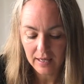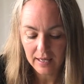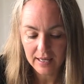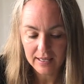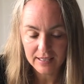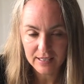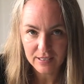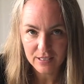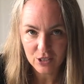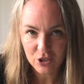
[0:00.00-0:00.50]

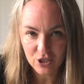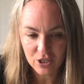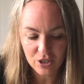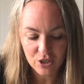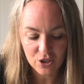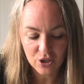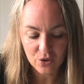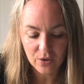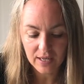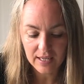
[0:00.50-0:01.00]
In
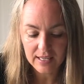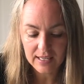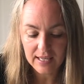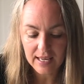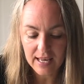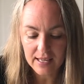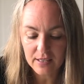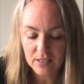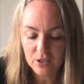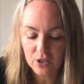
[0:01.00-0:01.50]
addition to your egg
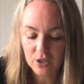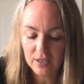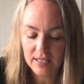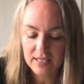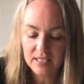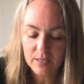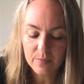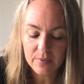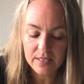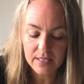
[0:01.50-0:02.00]
carton, you
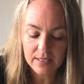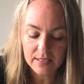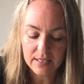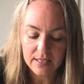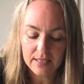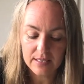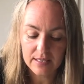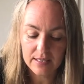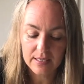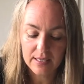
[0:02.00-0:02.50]
need some
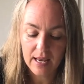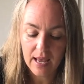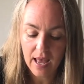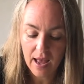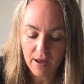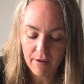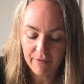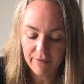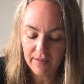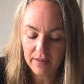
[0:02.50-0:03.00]
scissors,
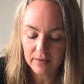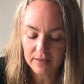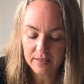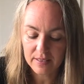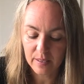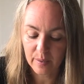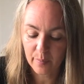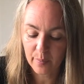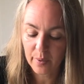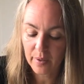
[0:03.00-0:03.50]
a felt
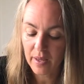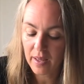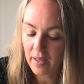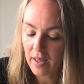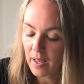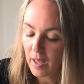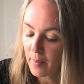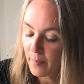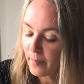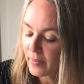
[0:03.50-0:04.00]
tip,
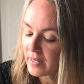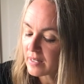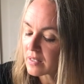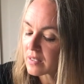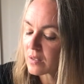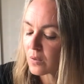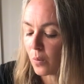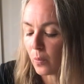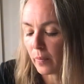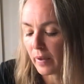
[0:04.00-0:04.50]

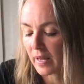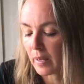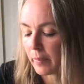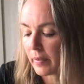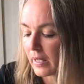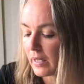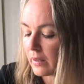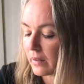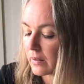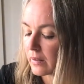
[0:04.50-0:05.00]
pencil
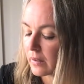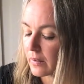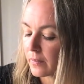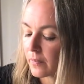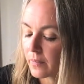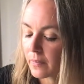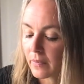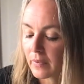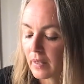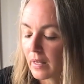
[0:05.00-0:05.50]
maybe,
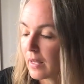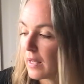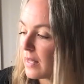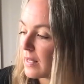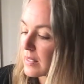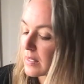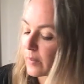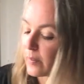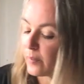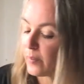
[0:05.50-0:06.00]

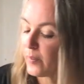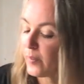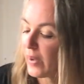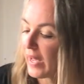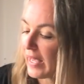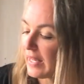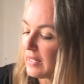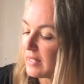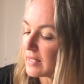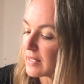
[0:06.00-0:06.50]
some
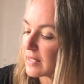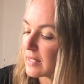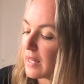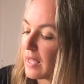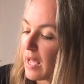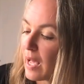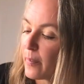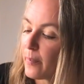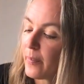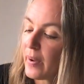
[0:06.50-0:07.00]
paint,
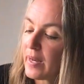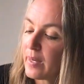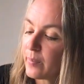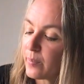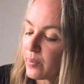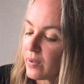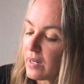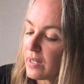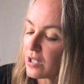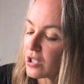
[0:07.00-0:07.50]
a
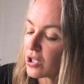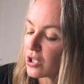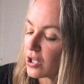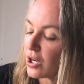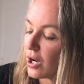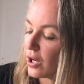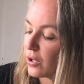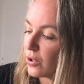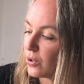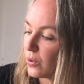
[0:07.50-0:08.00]
paintbrush,
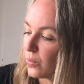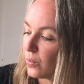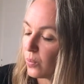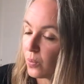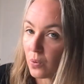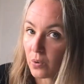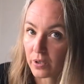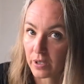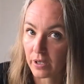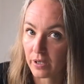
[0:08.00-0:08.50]
your
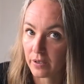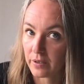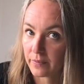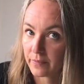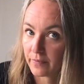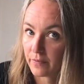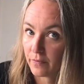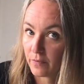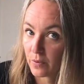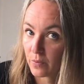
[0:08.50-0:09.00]
water
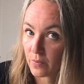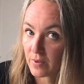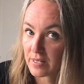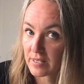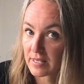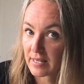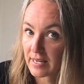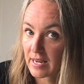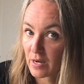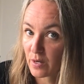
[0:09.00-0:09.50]
for
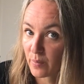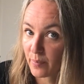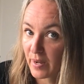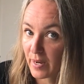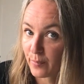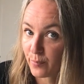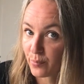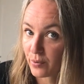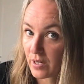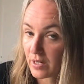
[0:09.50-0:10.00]
rinsing out your
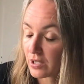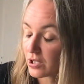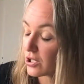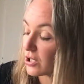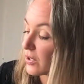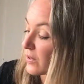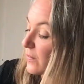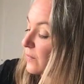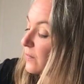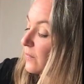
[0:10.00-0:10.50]
paintbrush,